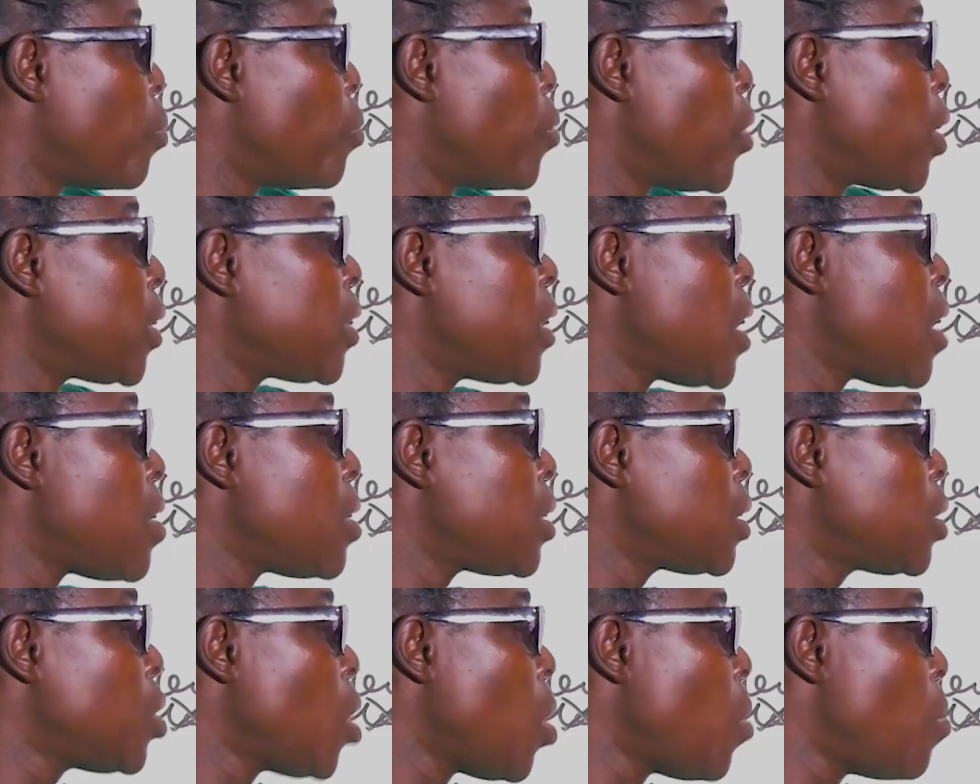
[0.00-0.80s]
but there
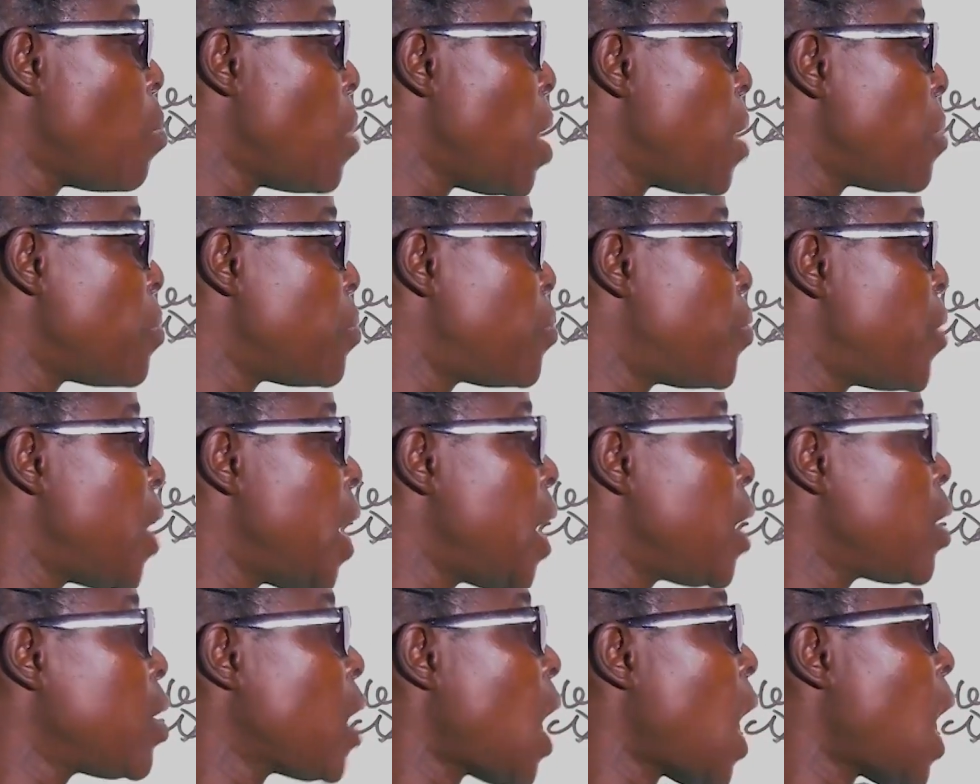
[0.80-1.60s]
is no
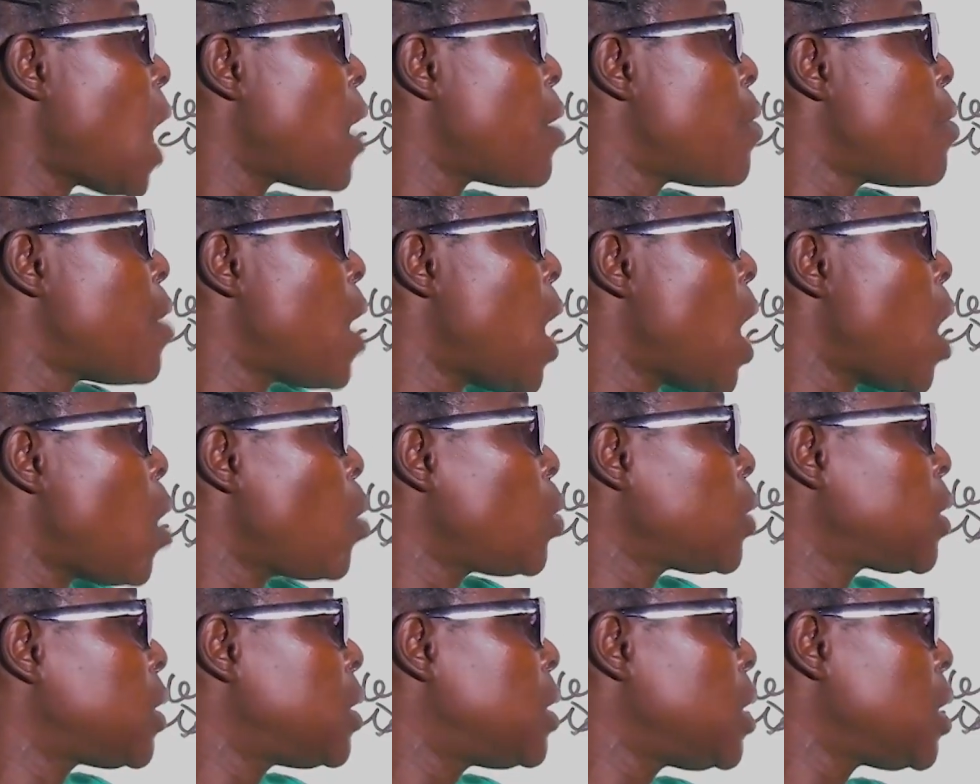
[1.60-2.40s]
membrane
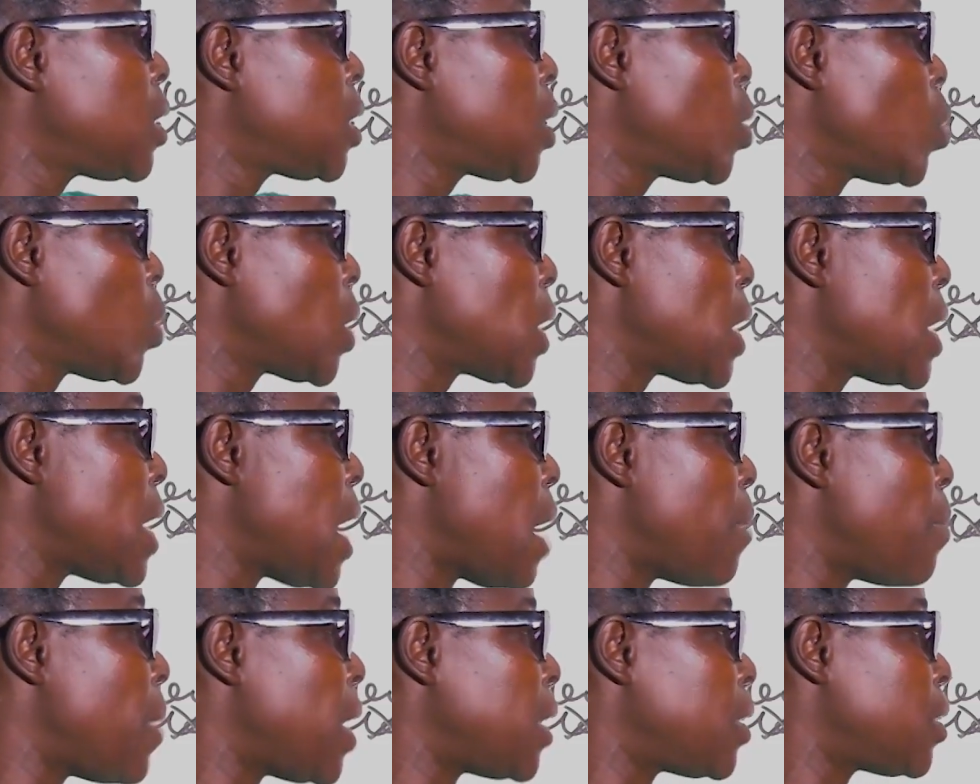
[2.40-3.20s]
around this
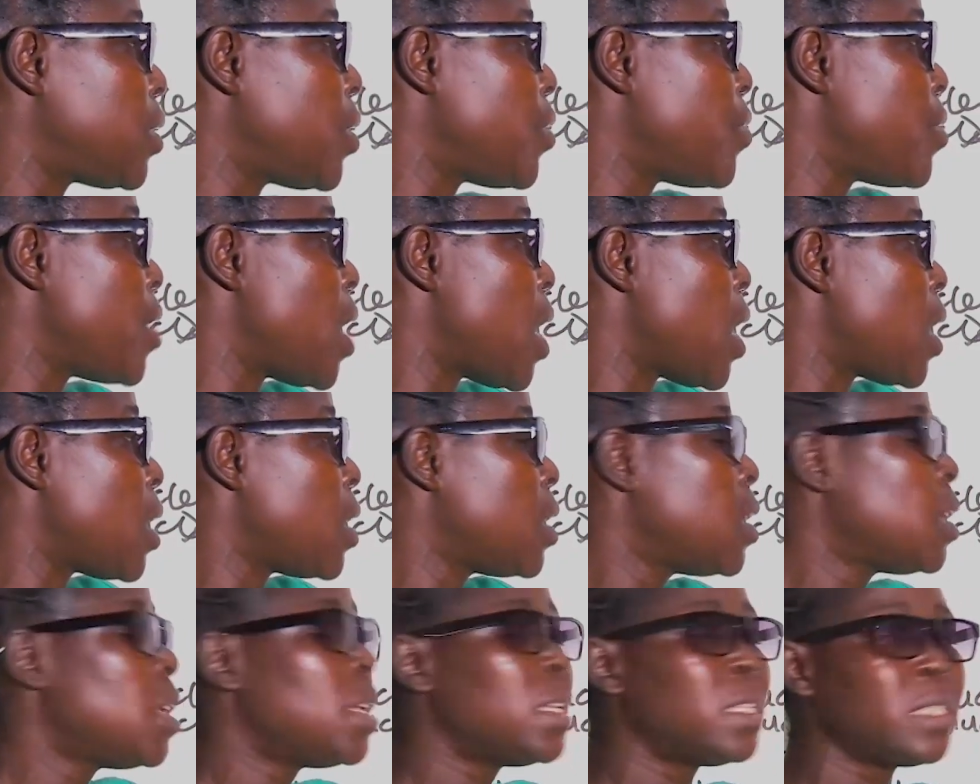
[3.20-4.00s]
nuclear material.
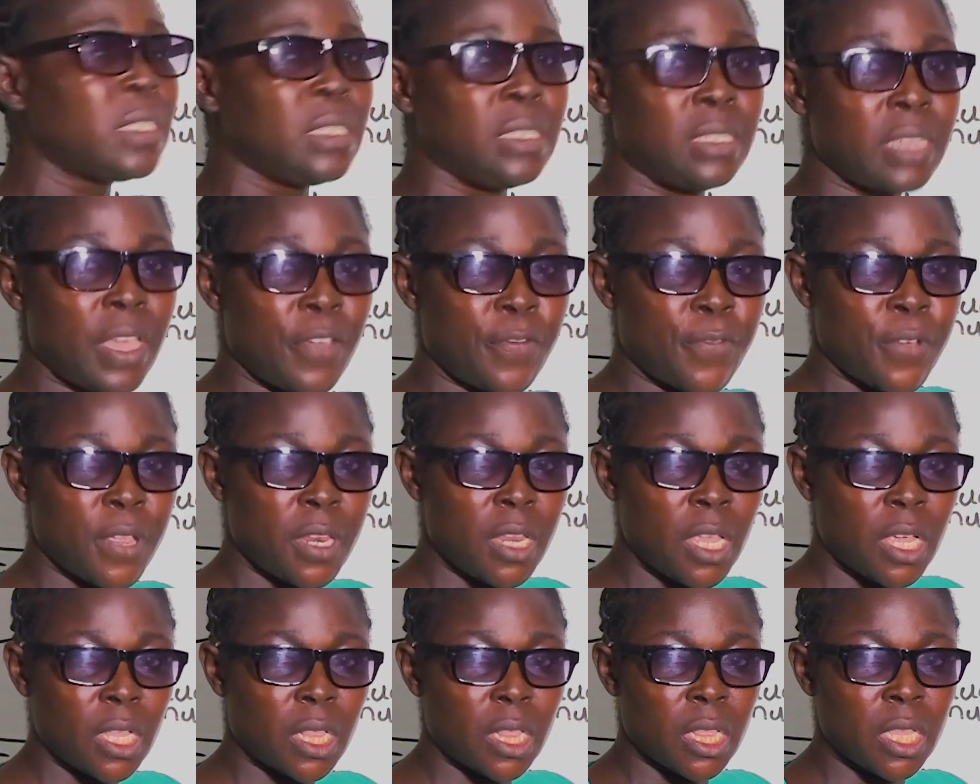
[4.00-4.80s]

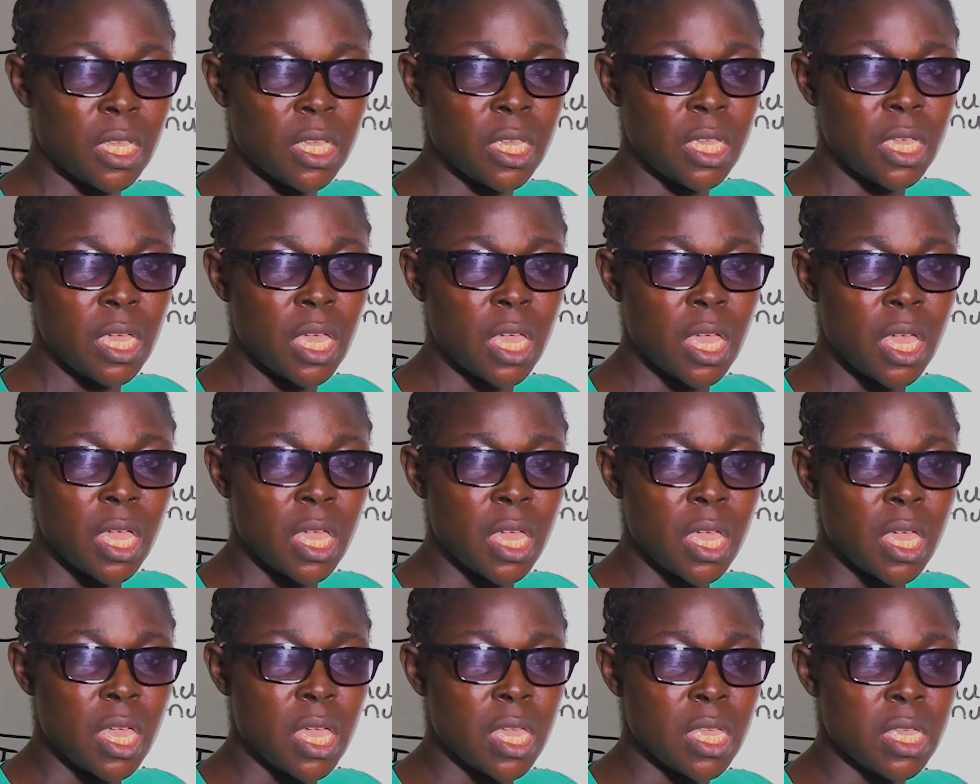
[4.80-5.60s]
Definitely,
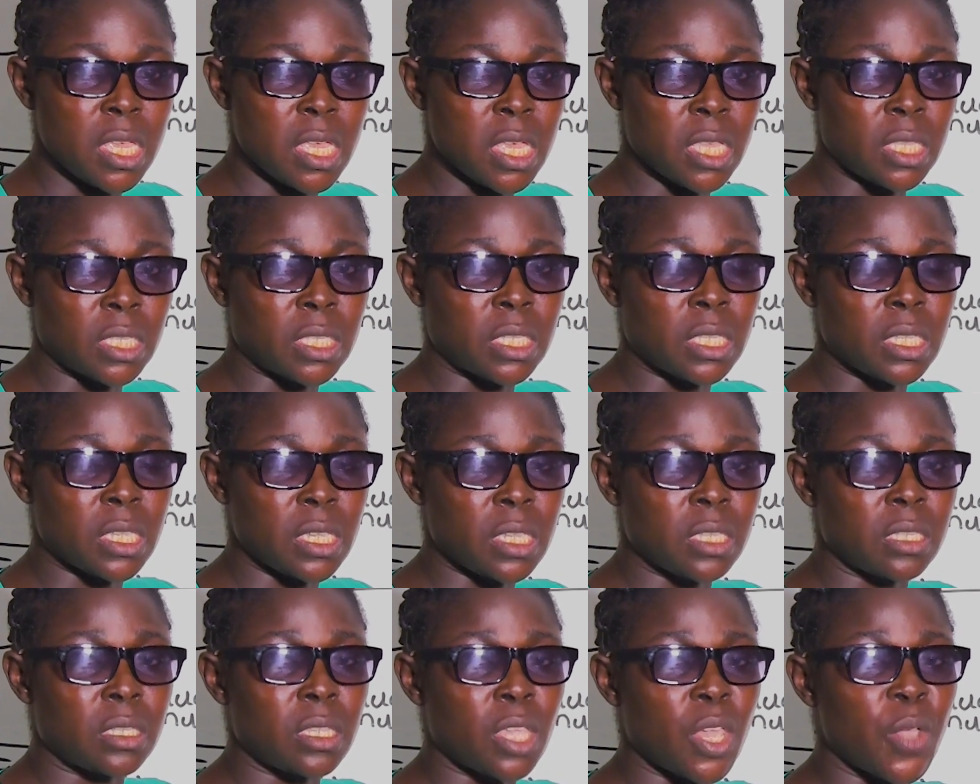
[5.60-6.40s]
it
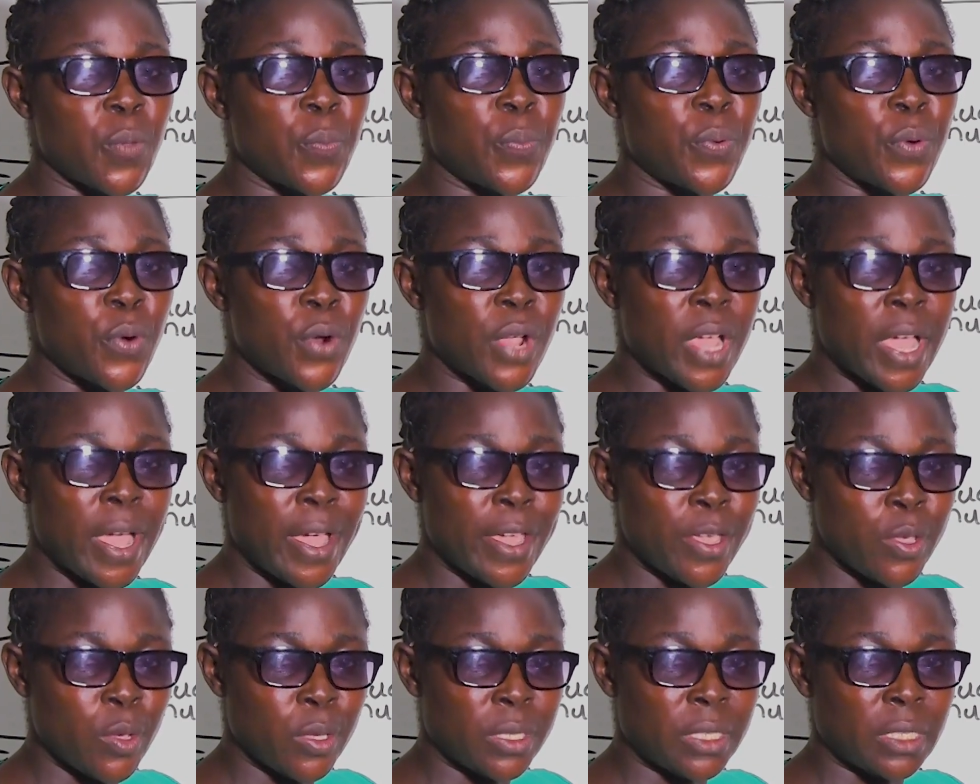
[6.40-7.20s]
is a
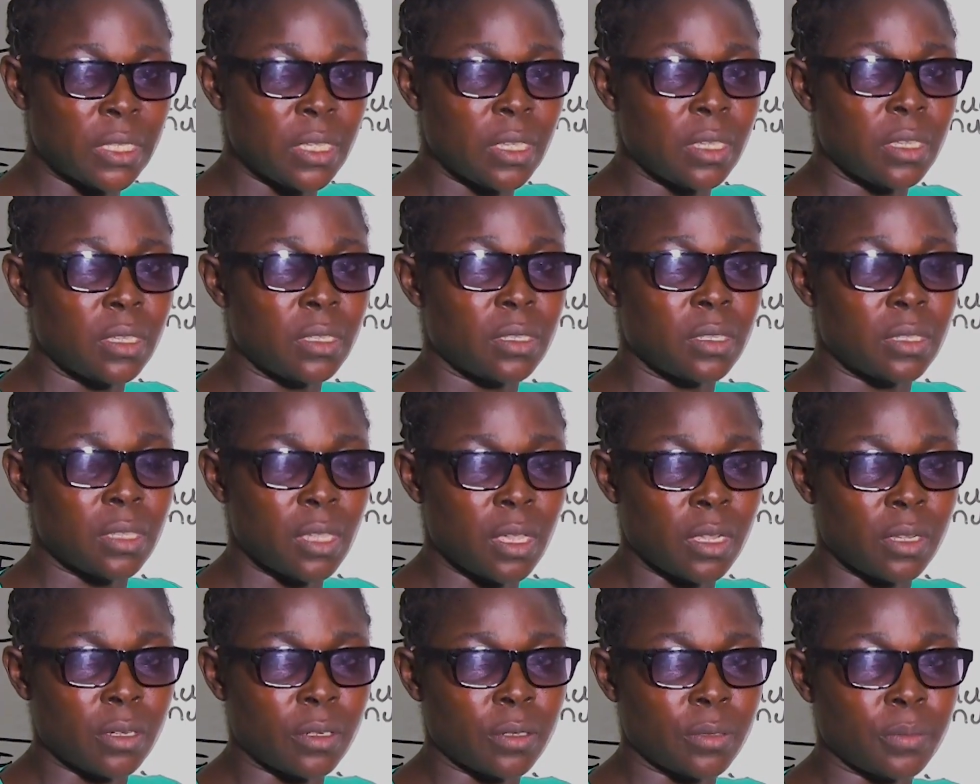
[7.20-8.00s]
prokaryotic
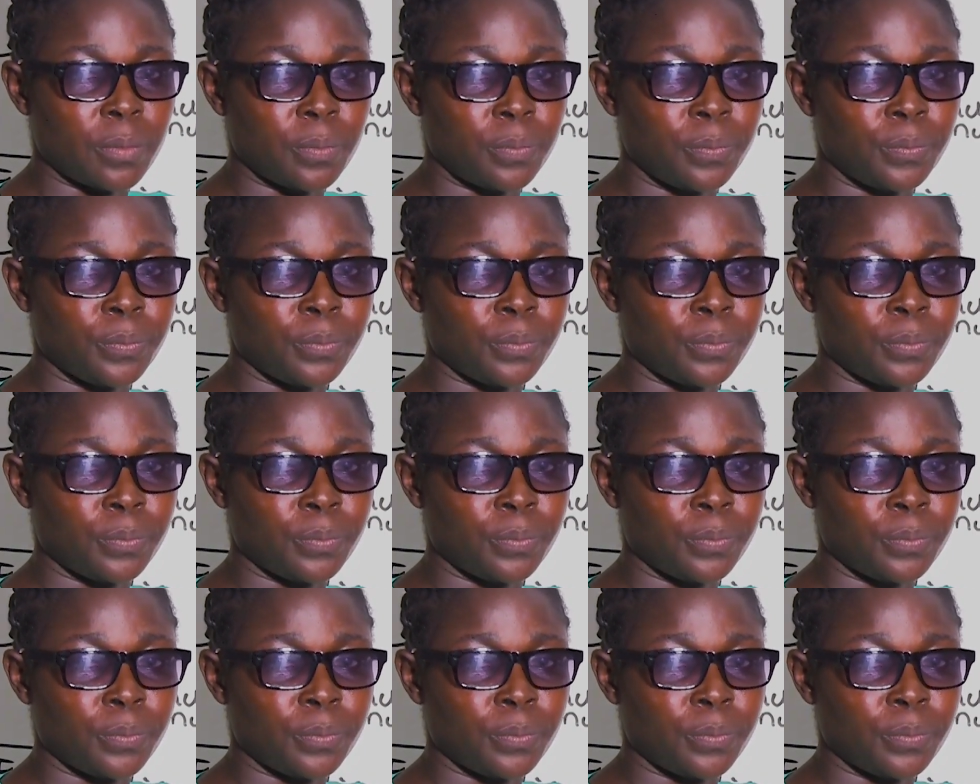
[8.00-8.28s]
cell.